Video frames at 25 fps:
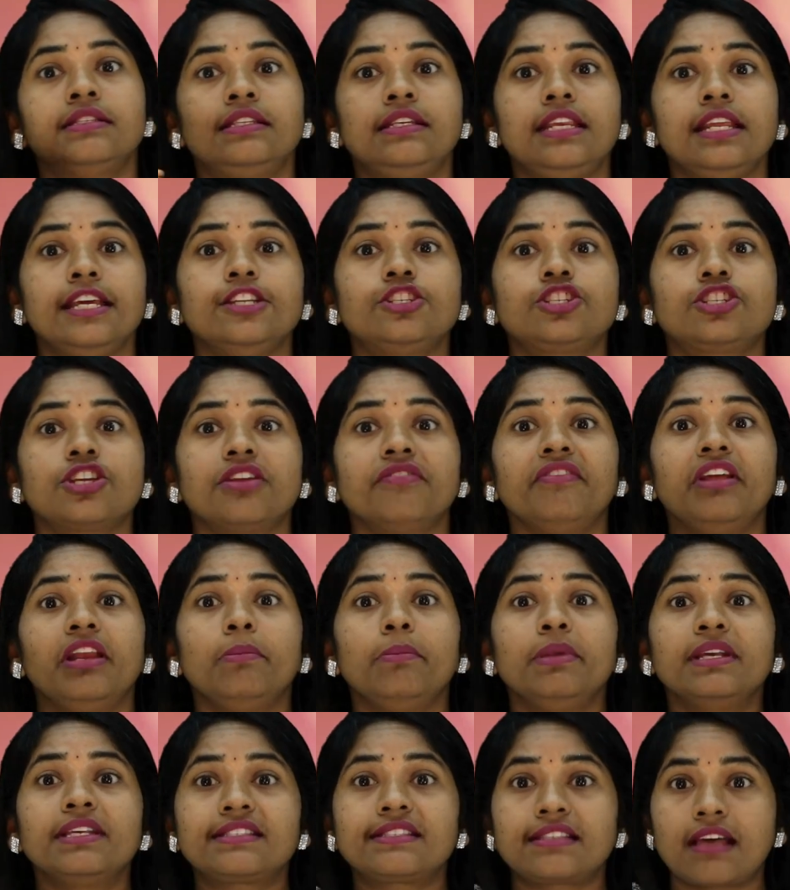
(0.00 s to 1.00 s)
Teacher
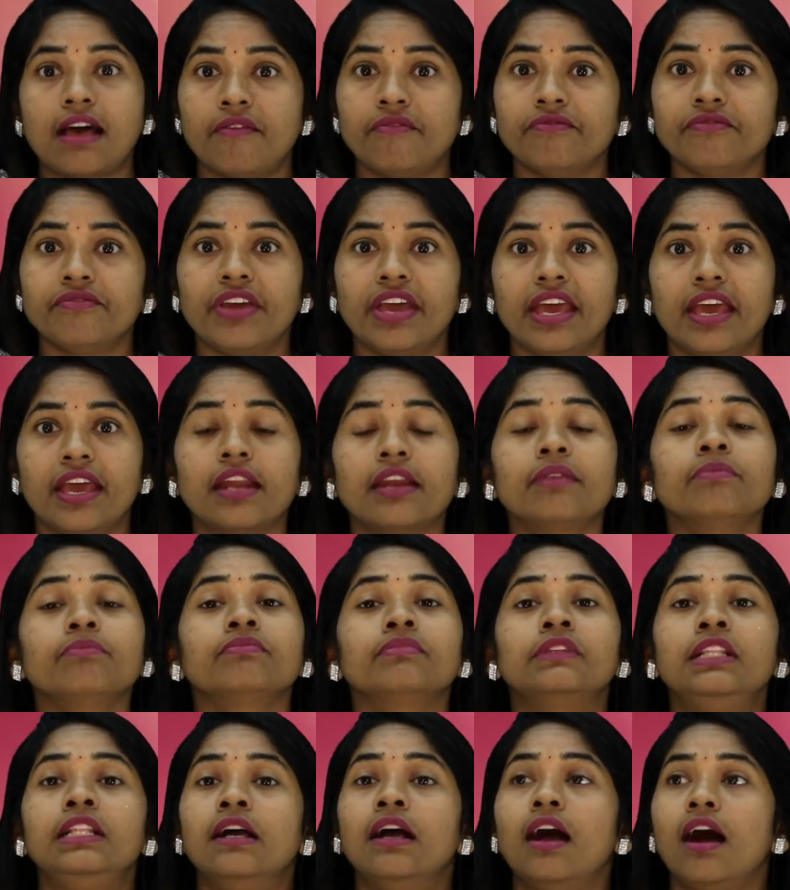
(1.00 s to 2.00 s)
will be somewhere.
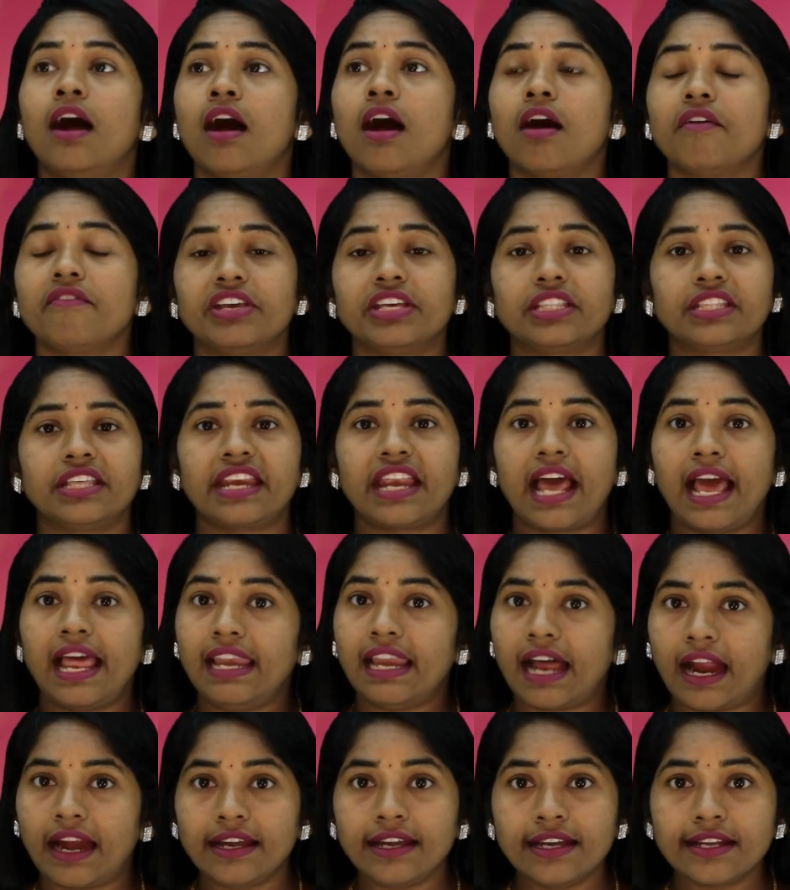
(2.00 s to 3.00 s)
Whether
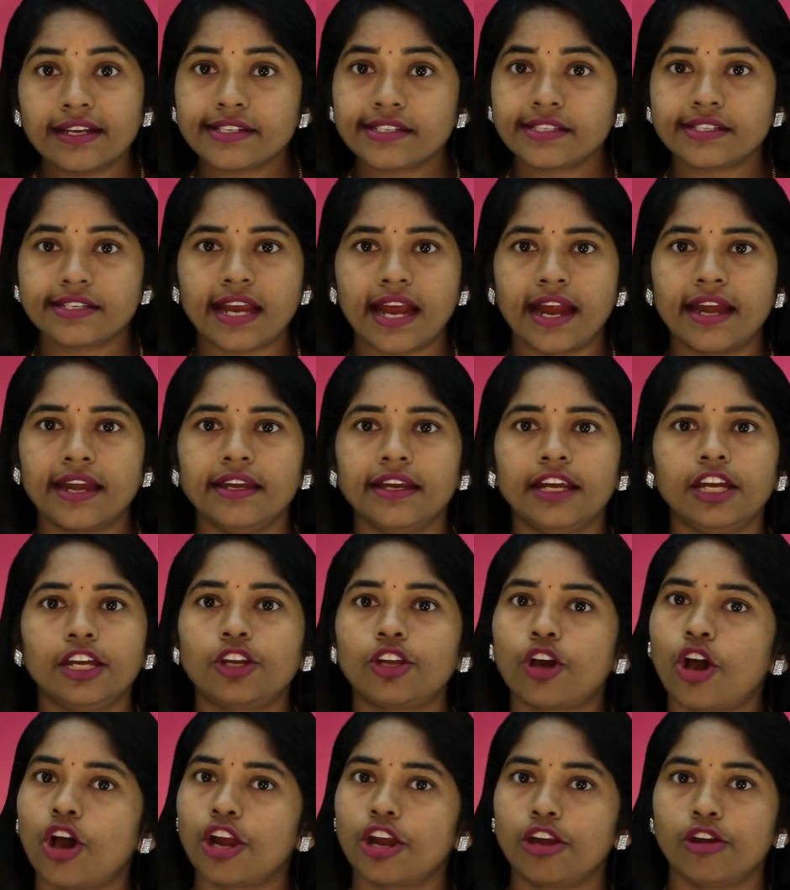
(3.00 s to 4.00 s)
I'll understand
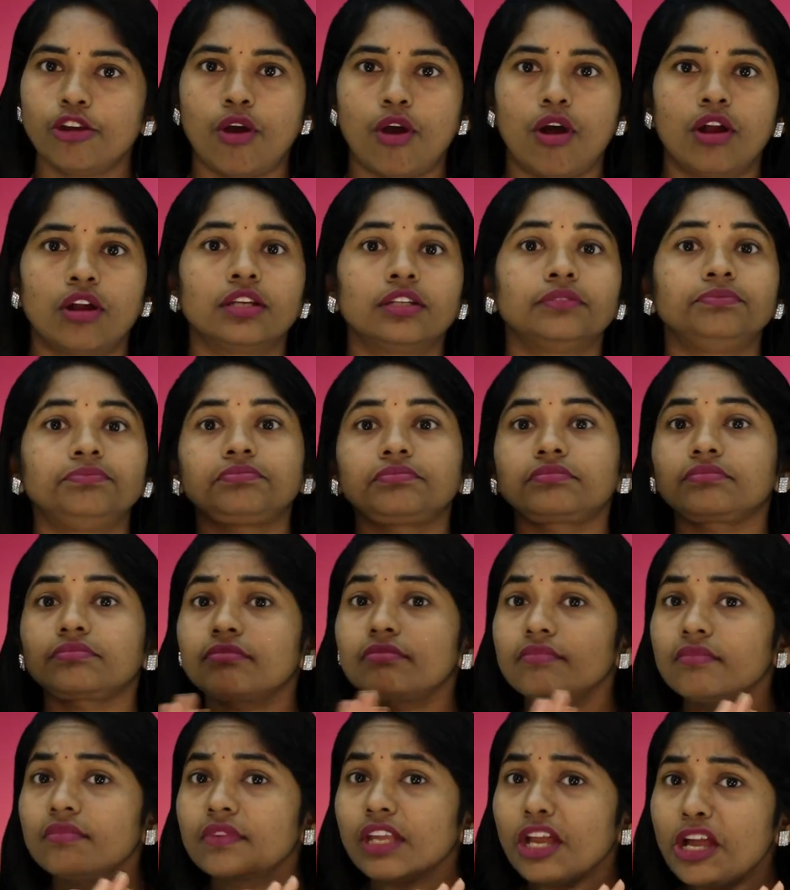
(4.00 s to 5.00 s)
it or not,
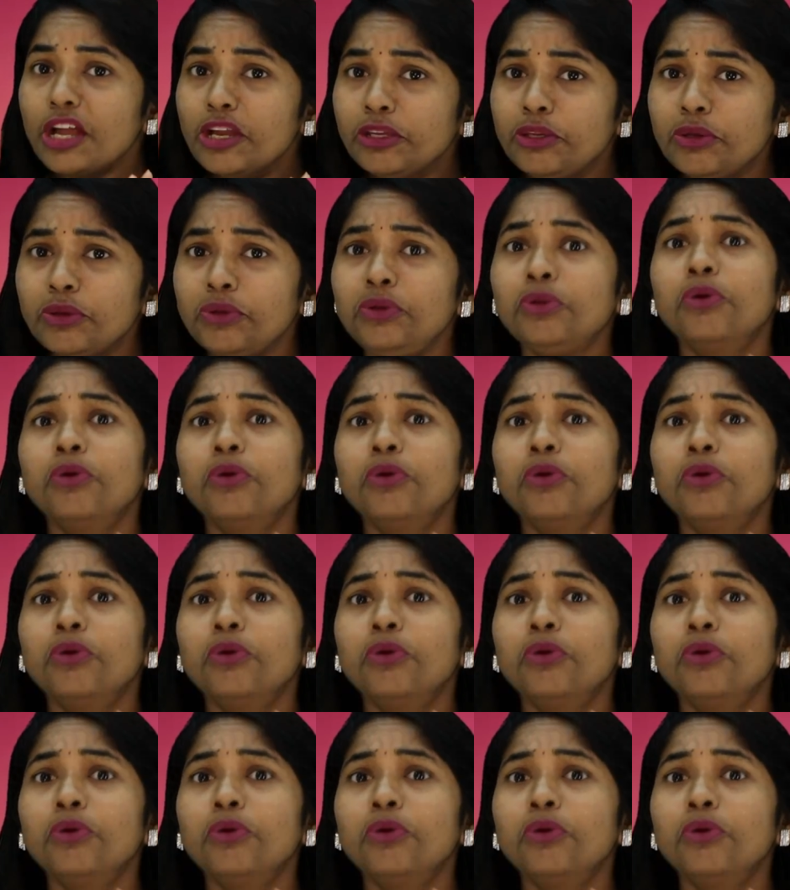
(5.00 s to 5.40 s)
you